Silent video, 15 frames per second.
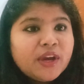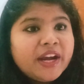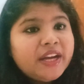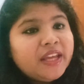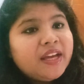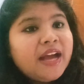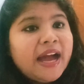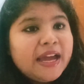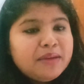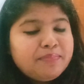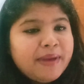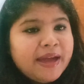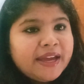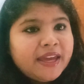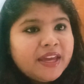getting high
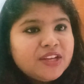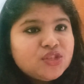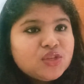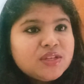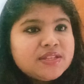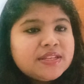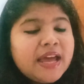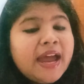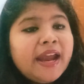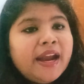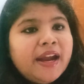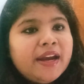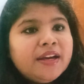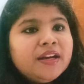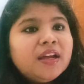packages
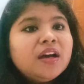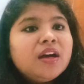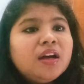and